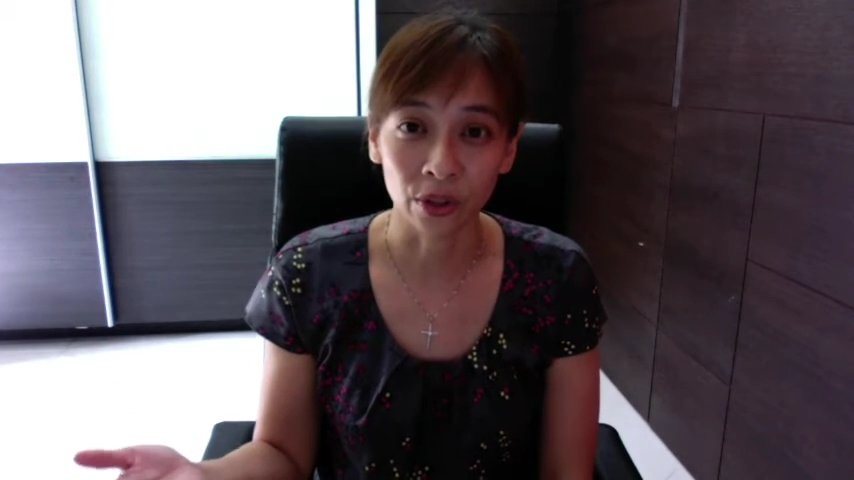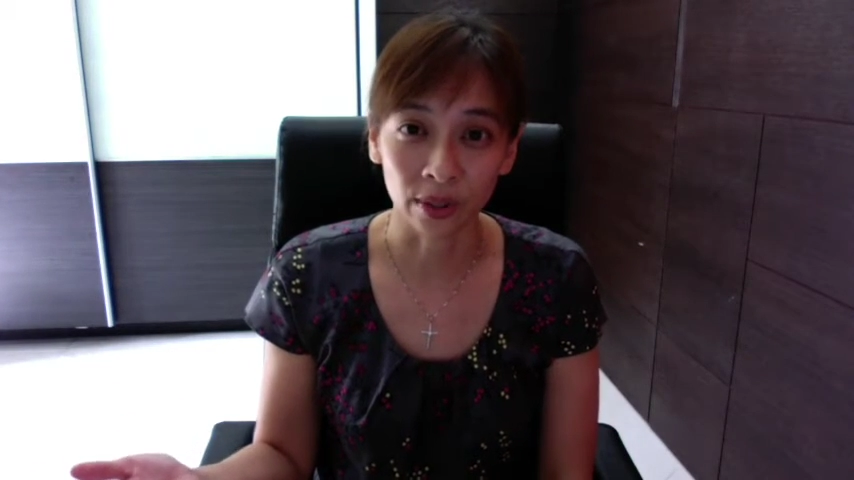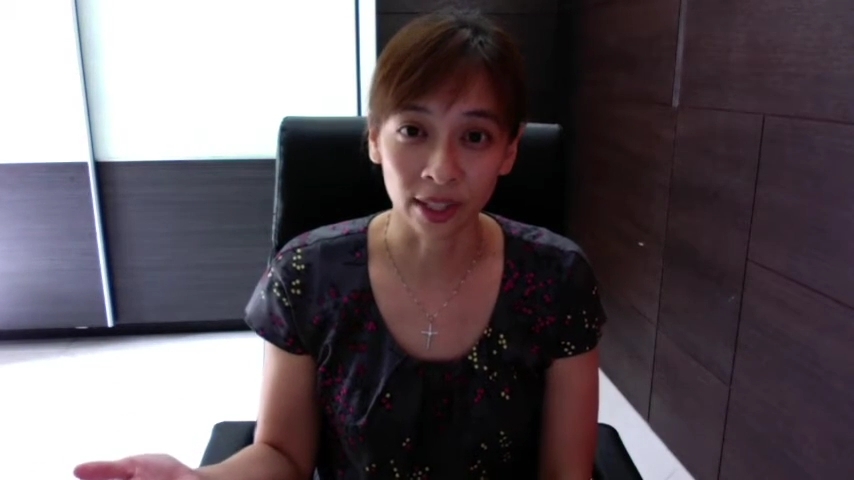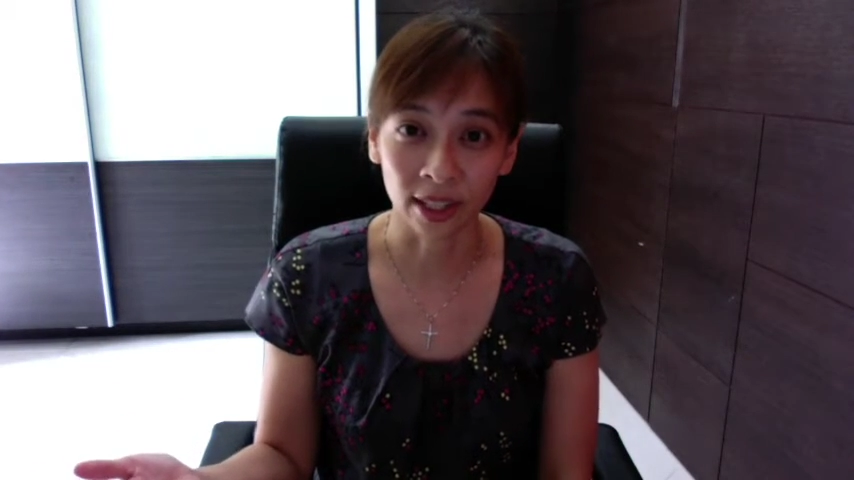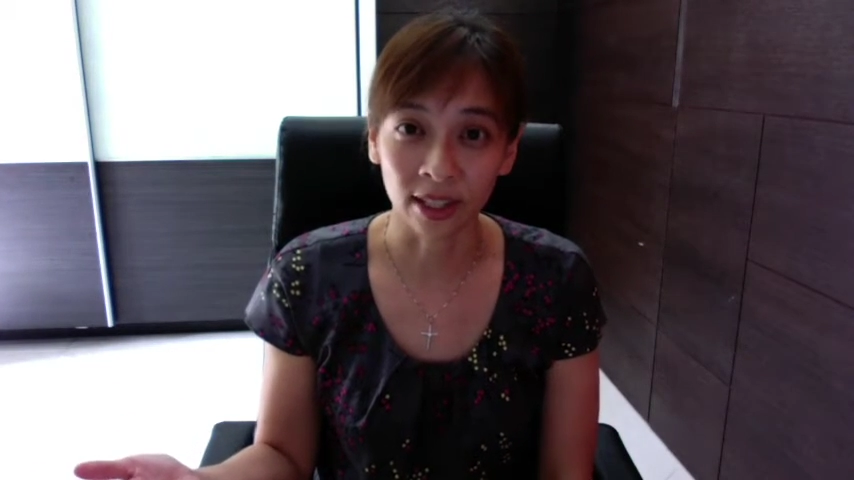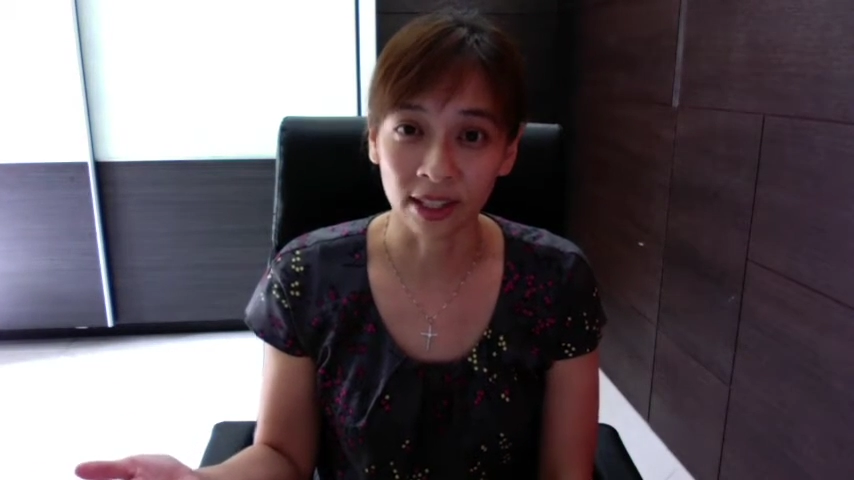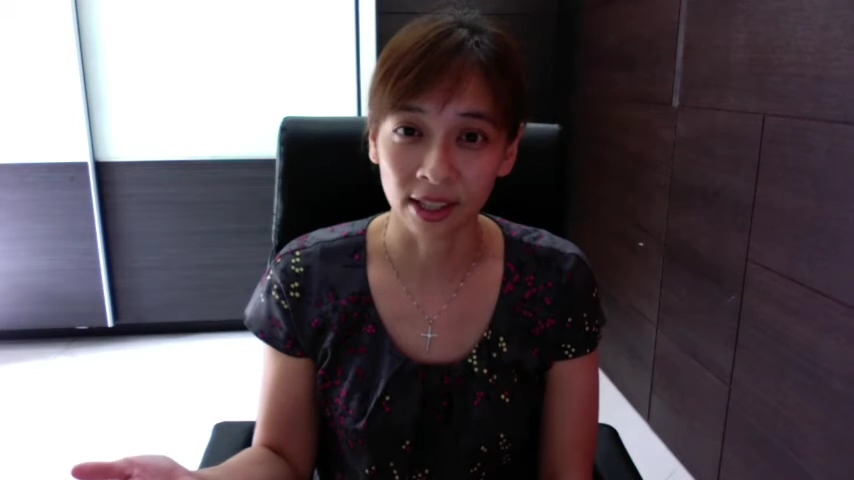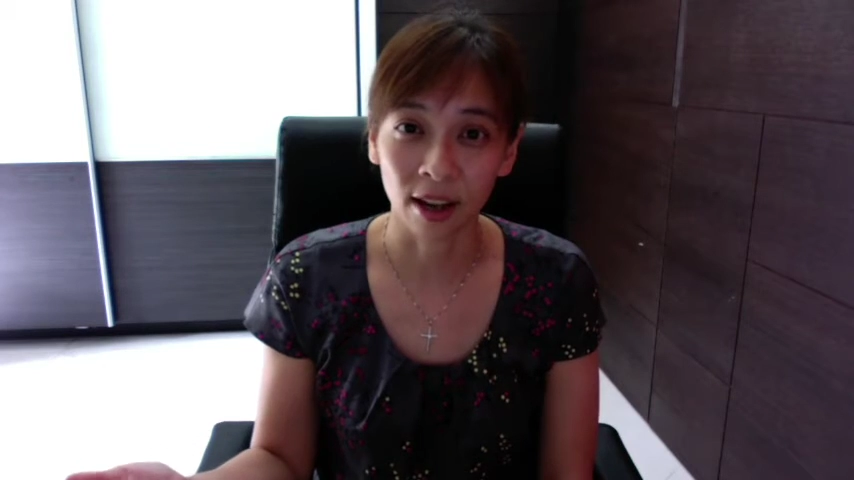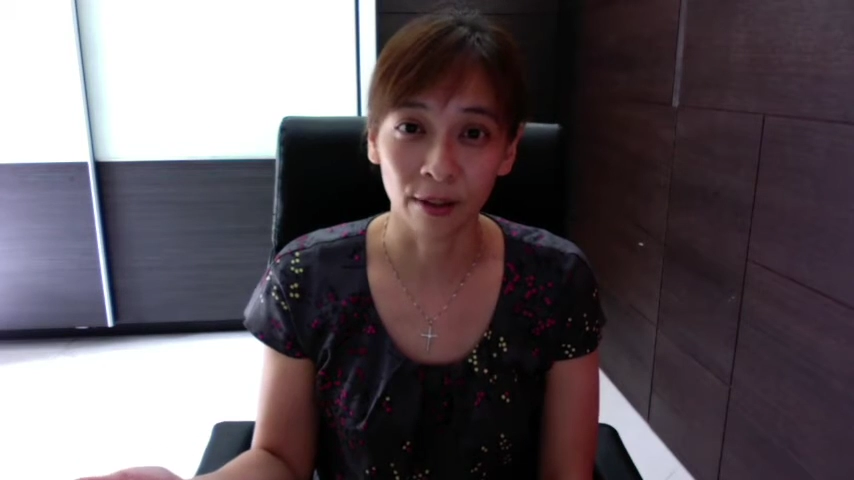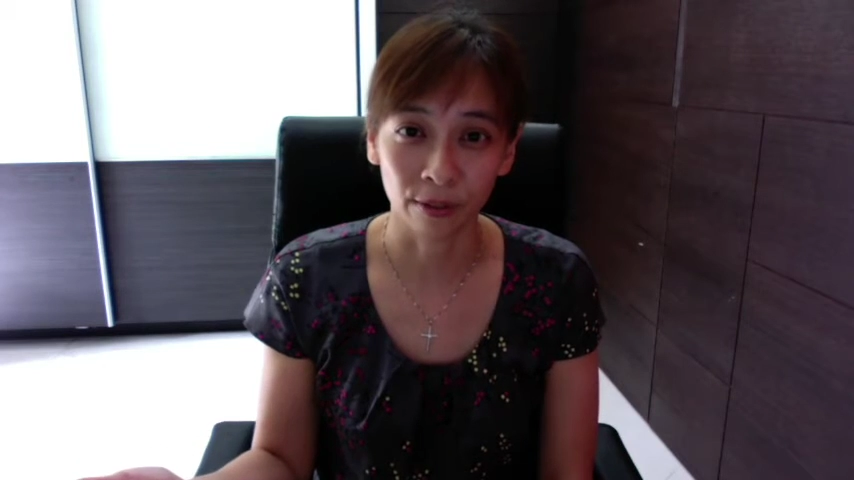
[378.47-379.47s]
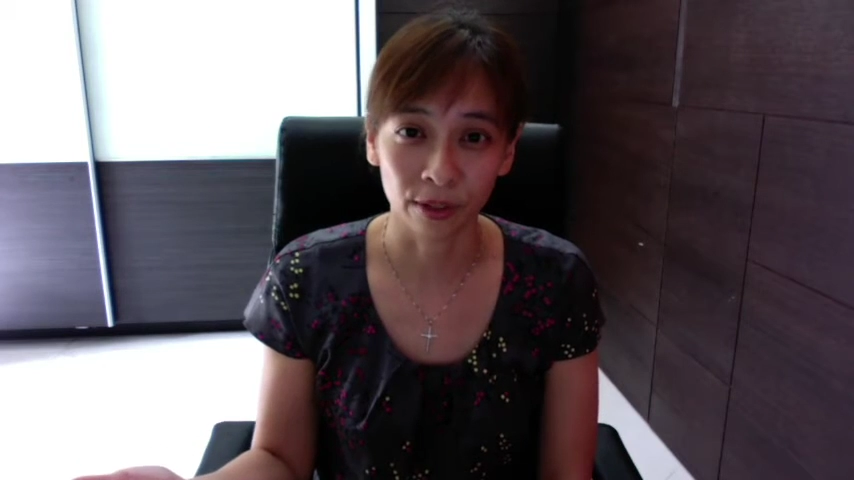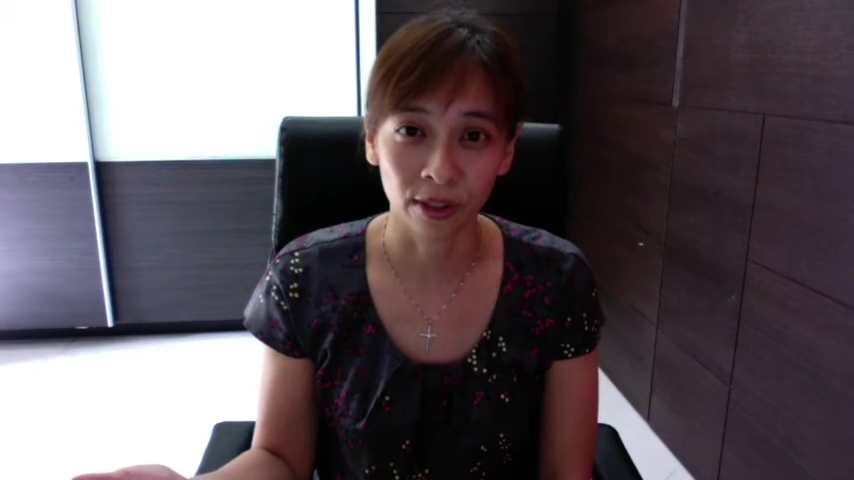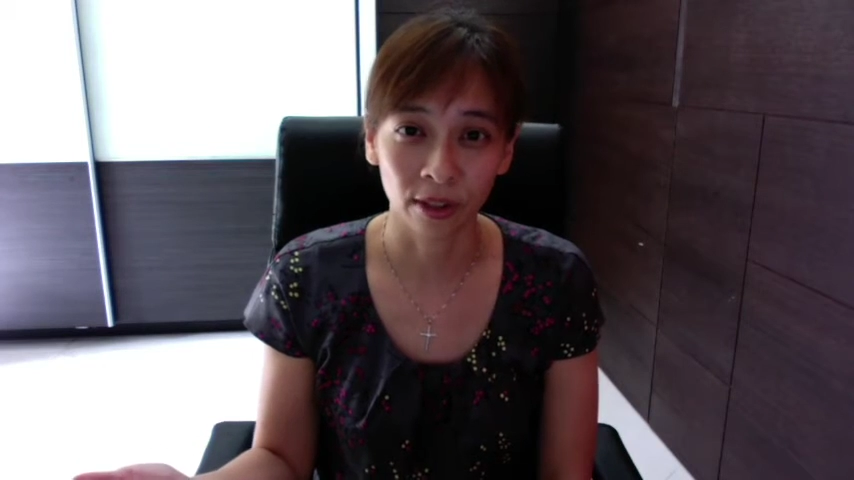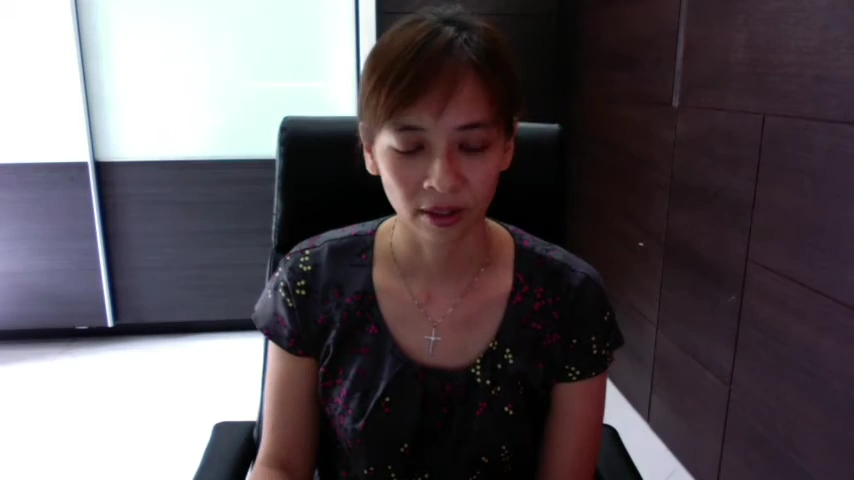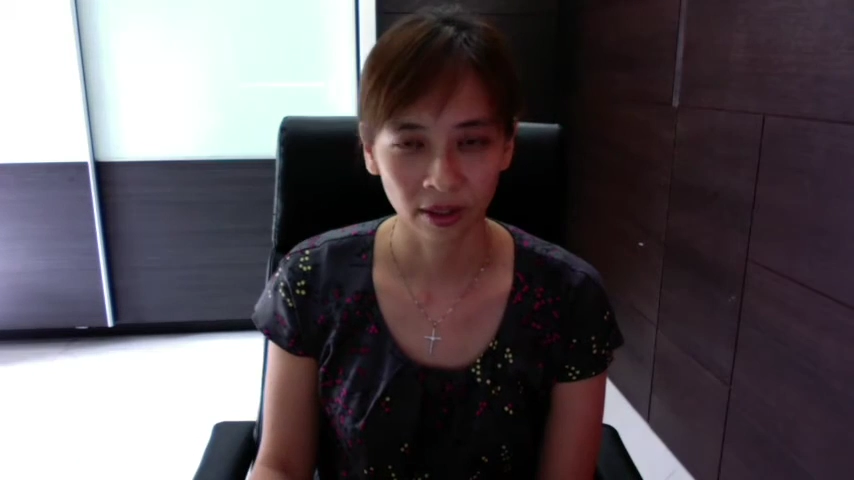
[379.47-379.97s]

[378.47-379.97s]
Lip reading: unique selves.